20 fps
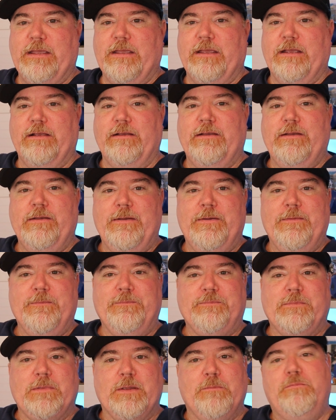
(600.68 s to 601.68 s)
being
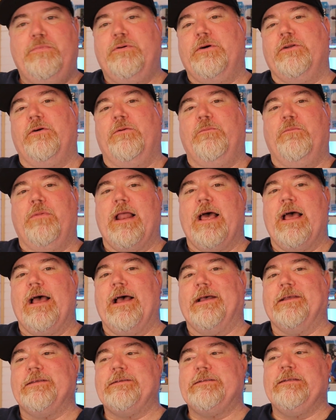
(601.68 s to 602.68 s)
put on
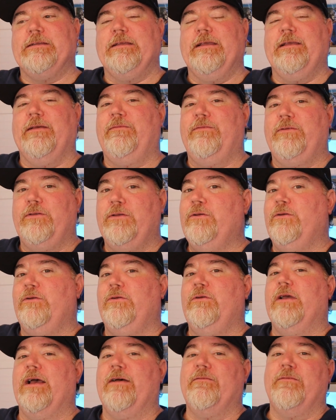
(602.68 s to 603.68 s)
blast if
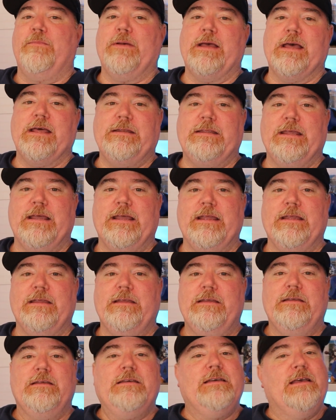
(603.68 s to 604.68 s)
you have a bad
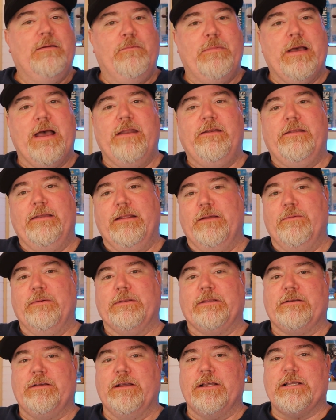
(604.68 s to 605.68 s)
day and bad dealing
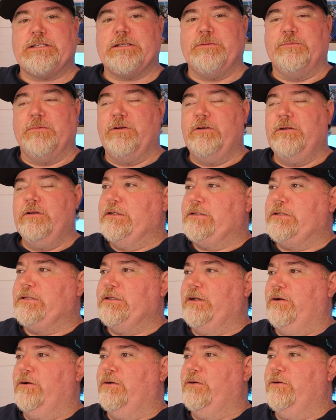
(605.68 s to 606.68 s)
with the customer.
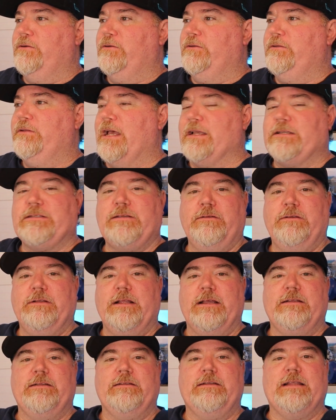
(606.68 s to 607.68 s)
So that's
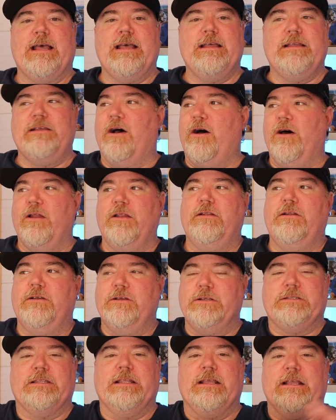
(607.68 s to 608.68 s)
that all of
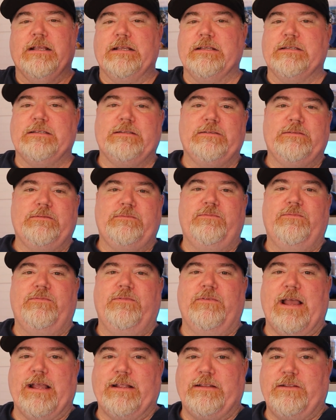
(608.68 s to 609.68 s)
those things
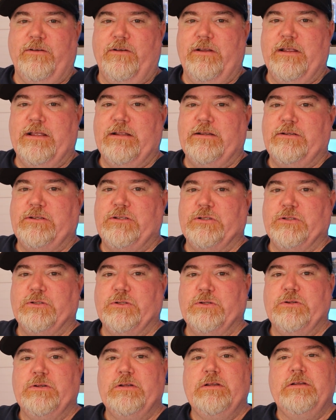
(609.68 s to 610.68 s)
factor
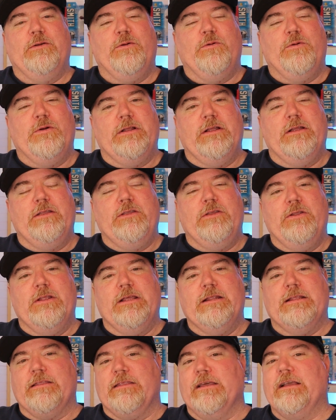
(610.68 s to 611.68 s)
into what you
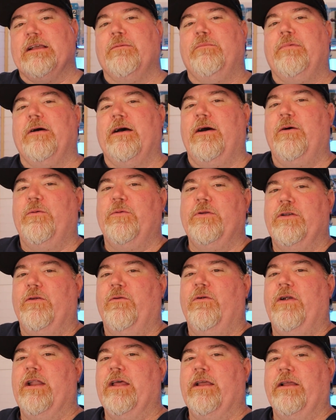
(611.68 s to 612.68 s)
need to think about when
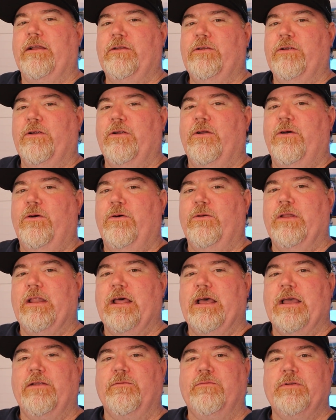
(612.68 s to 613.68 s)
you're running your
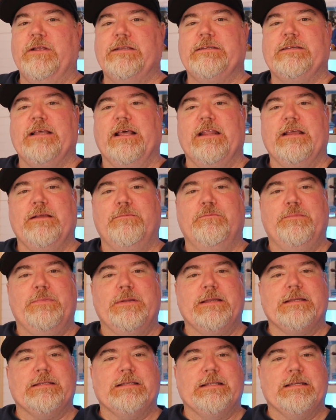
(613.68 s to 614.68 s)
online reselling
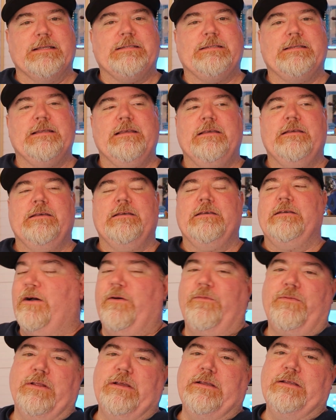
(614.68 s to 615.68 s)
business.
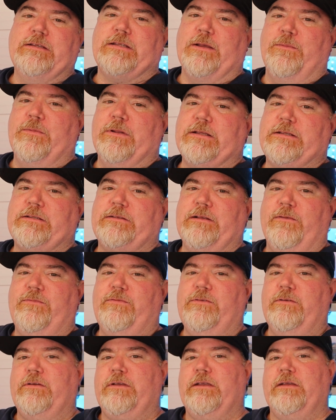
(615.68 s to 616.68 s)
Hopefully some of this
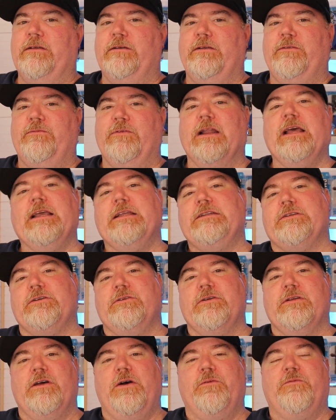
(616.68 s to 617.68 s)
stuff you could relate
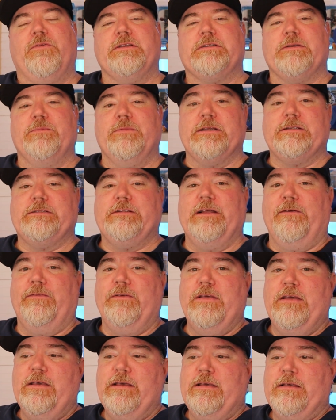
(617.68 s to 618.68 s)
to, and hopefully some of this
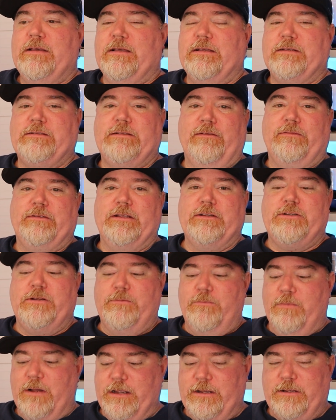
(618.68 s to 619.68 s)
stuff is stuff that
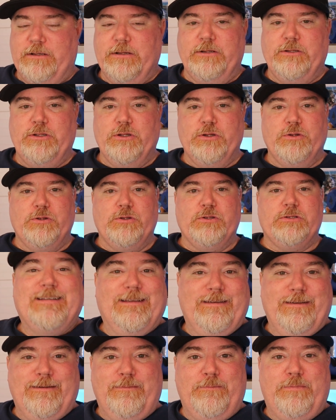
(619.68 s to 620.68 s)
you might could use
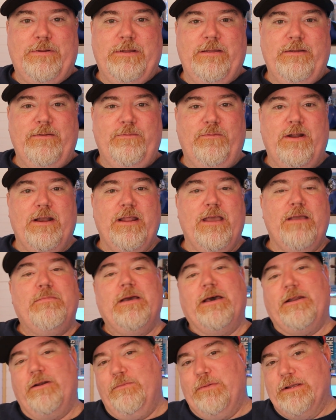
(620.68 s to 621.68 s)
to help run a
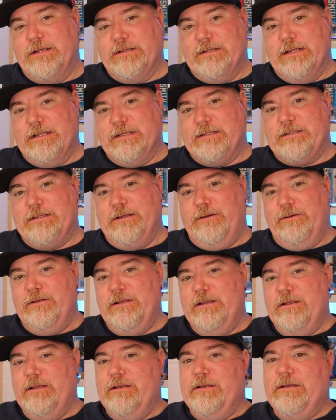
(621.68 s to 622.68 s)
better business.
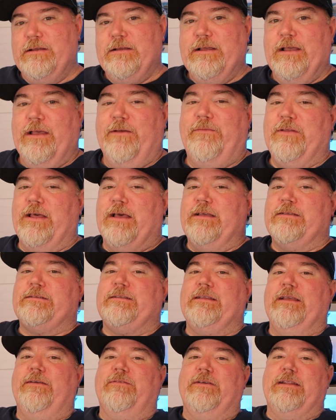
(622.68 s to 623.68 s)
So if
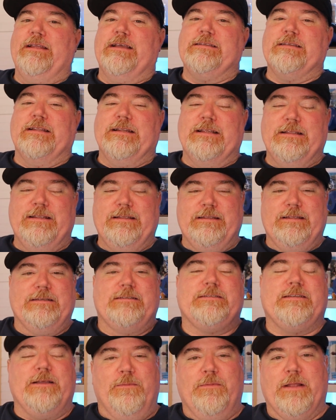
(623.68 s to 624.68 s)
it is, and
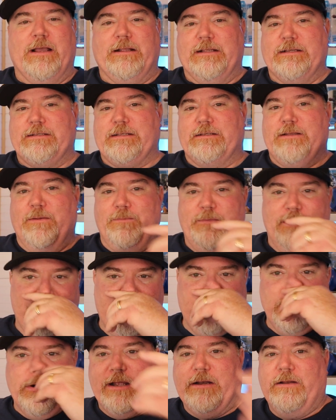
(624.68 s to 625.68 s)
this something like this is something you
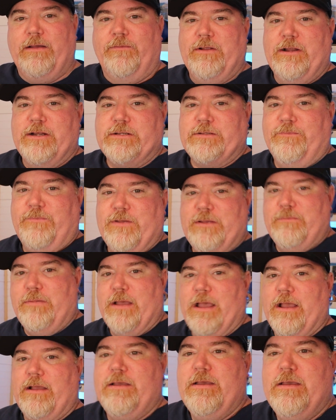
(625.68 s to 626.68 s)
enjoy, I'd love to hear some
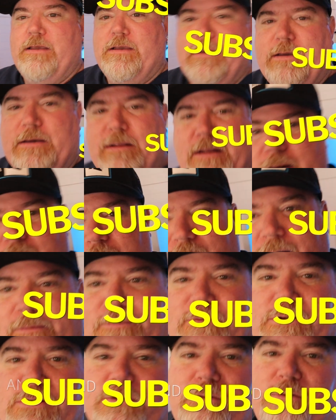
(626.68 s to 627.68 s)
feedback, and I'd
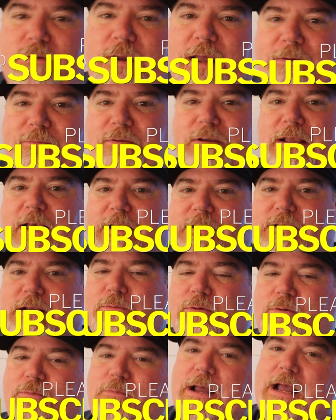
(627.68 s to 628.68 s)
love to have you guys
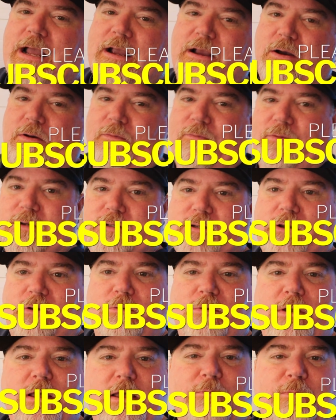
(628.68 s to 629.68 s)
come on back over.
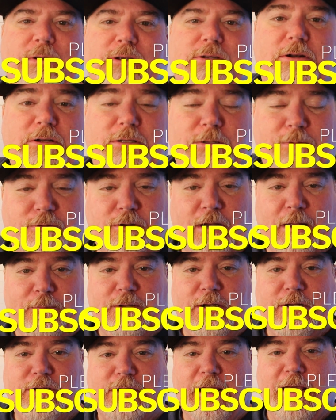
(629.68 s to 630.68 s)
So be sure to subscribe
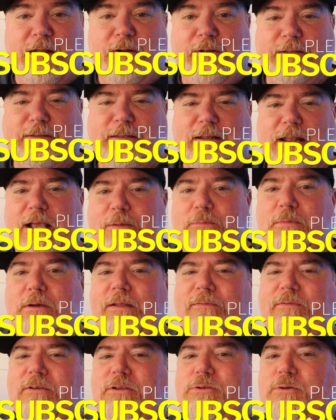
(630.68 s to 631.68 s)
to the channel, hit the like
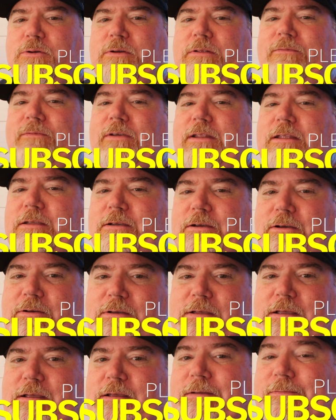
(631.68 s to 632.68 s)
button if you enjoyed the
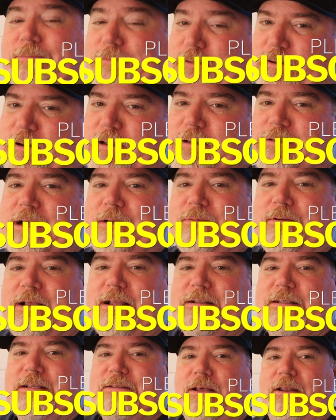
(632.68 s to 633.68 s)
video. Till next time,
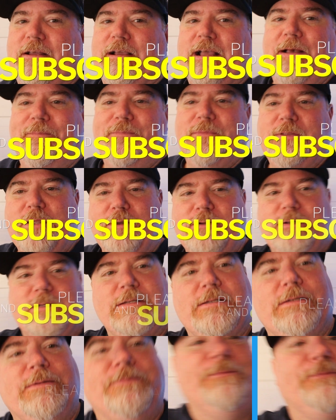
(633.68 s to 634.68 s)
guys, that's all I got.
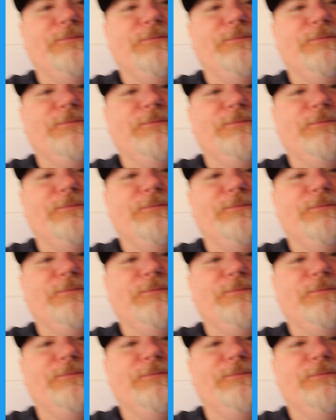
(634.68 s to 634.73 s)
Deuces.